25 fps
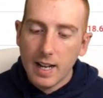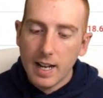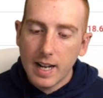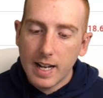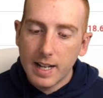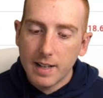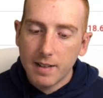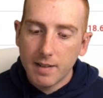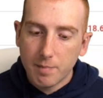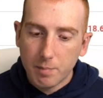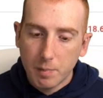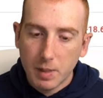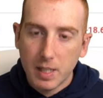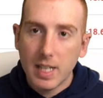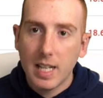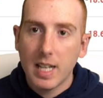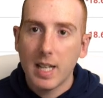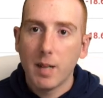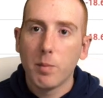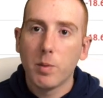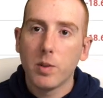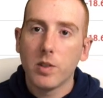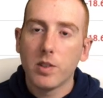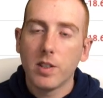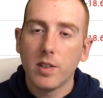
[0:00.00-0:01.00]
And to be
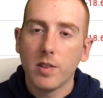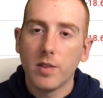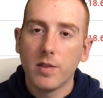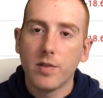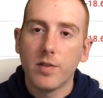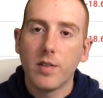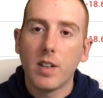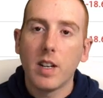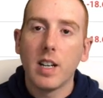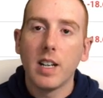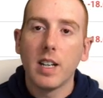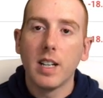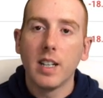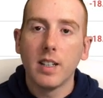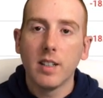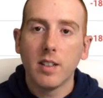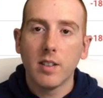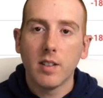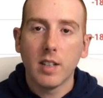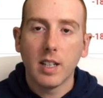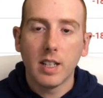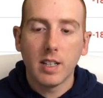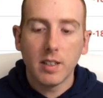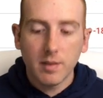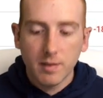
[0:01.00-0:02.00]
able to find,
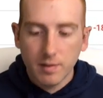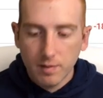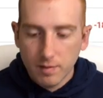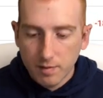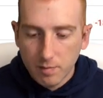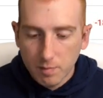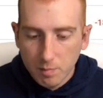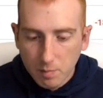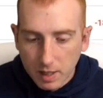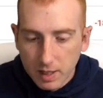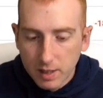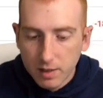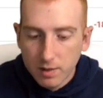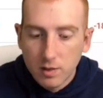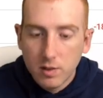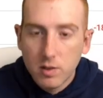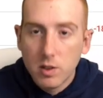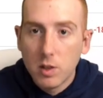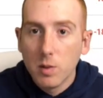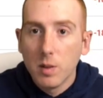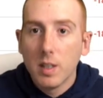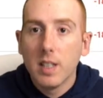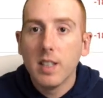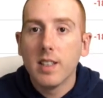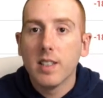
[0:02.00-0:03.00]
like by
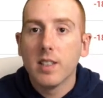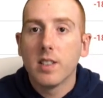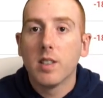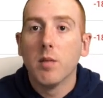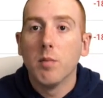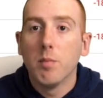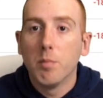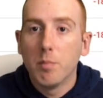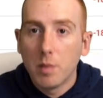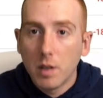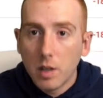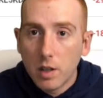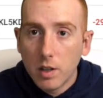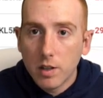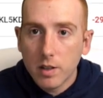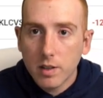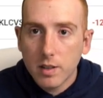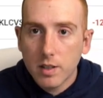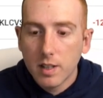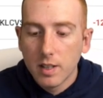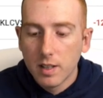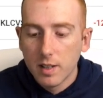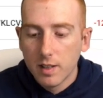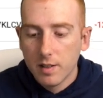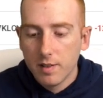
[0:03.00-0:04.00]
doing this in
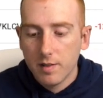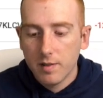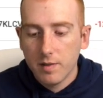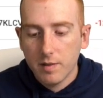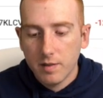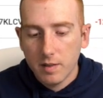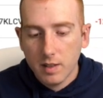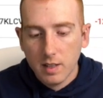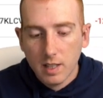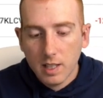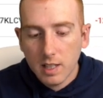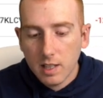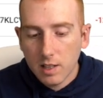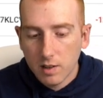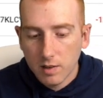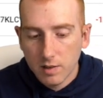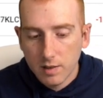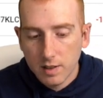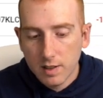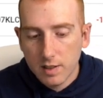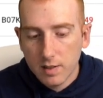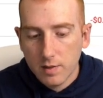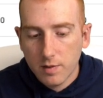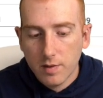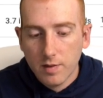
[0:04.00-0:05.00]
bulk, you know,
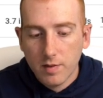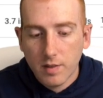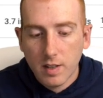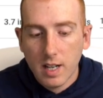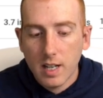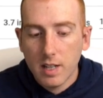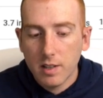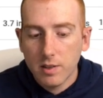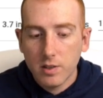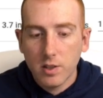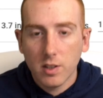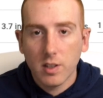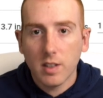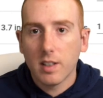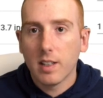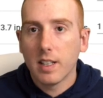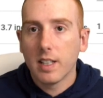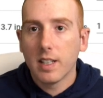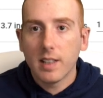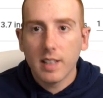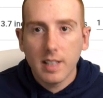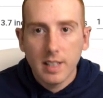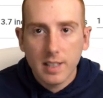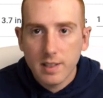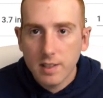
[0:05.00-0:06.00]
this file took
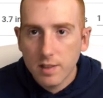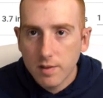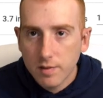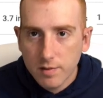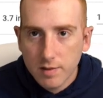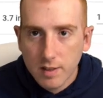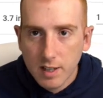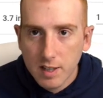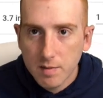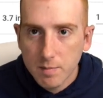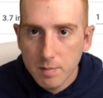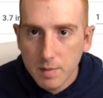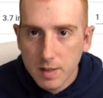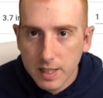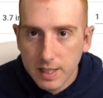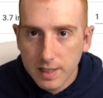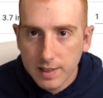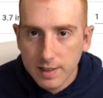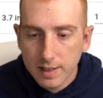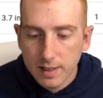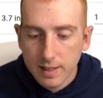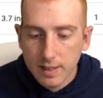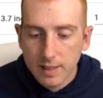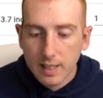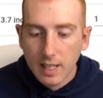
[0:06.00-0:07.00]
like less than five
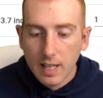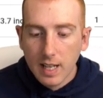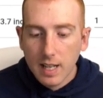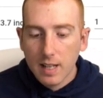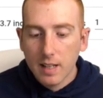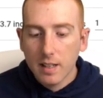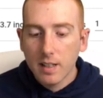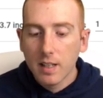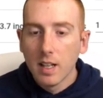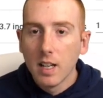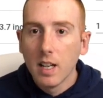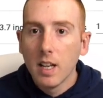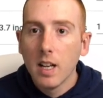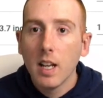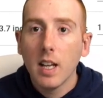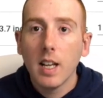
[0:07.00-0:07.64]
minutes to scan.